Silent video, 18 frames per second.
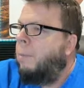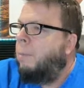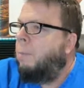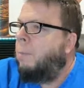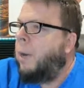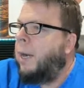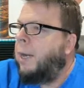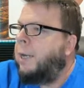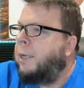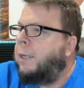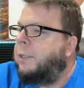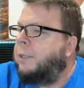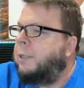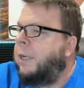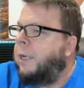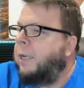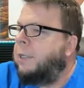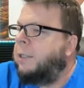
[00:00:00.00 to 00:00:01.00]
Mike
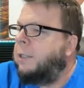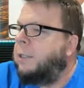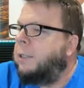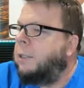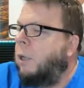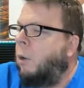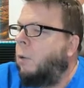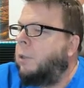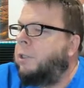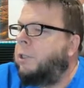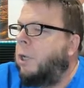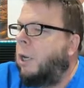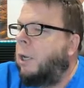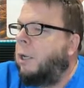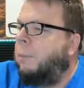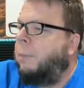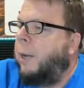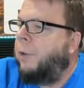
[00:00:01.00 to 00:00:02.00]
says, oh, he's
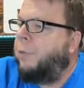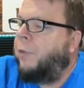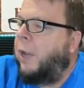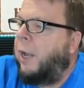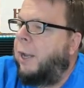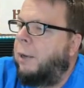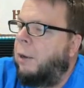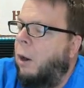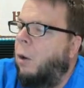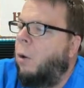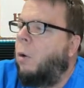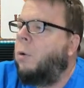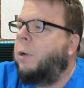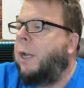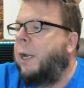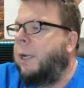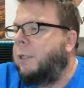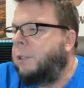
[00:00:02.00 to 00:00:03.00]
talking about that.
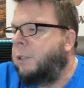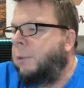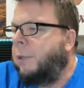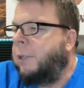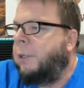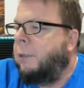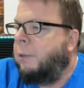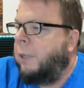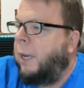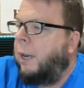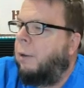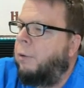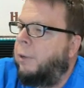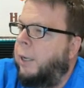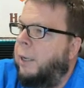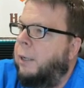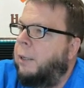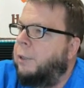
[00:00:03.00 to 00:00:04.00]
Oh, okay. So he, yeah,
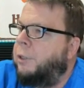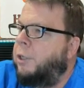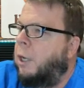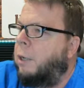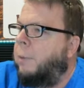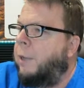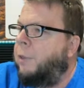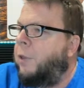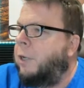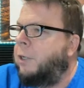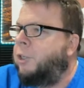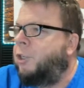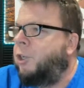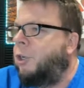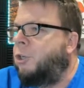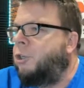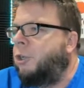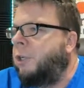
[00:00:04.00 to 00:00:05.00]
okay. He's talking about that
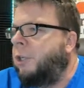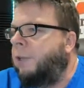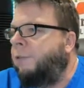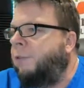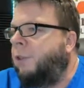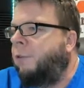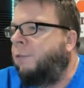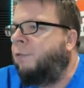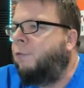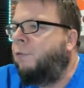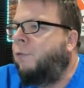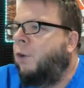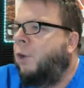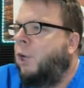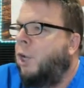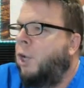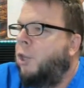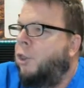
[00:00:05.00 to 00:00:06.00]
surgery, the the
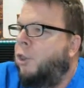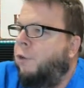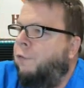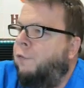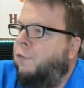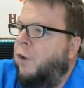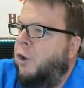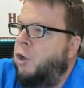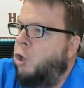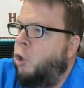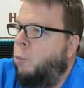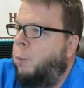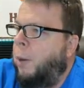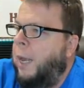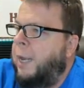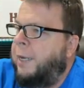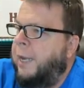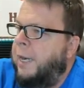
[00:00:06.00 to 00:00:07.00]
the
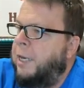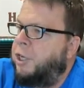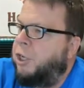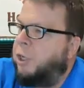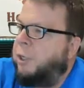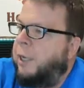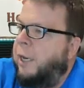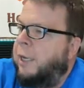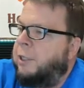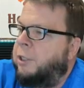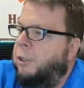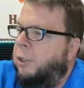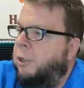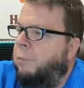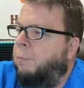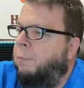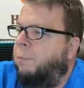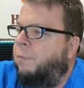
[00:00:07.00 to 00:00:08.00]
fundoplication. Yeah,
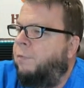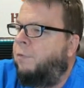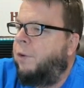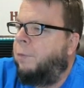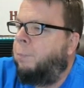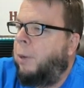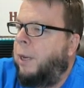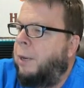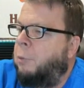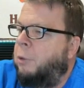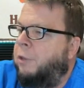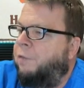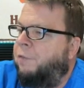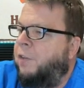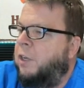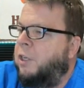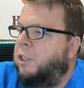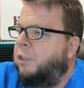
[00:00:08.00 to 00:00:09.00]
so they're playing with
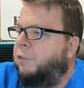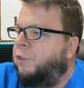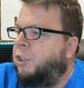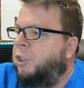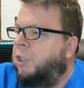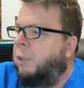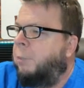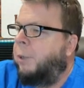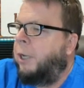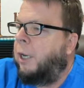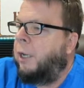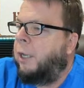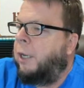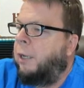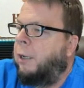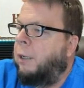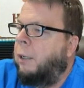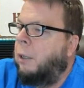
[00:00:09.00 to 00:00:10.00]
the fundus of your stomach. I
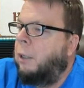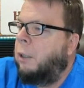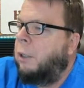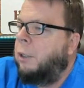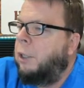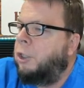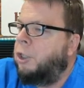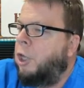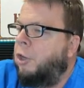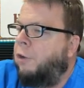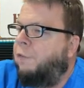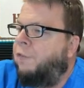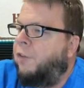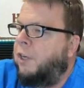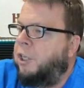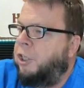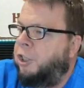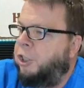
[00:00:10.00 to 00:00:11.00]
get it. There's other
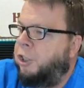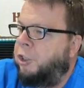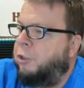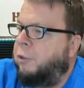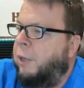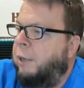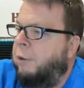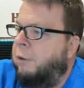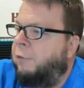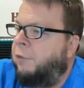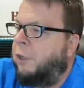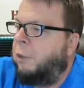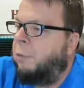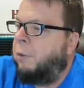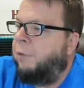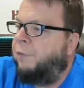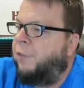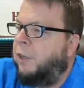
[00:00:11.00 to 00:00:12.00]
funduses, so I don't ever
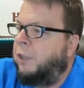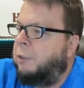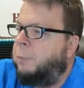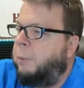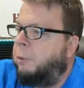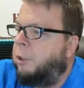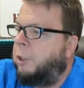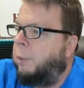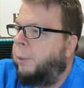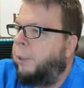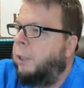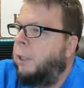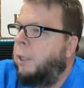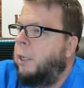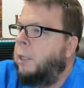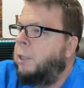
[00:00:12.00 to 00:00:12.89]
know what fundus people are talking about.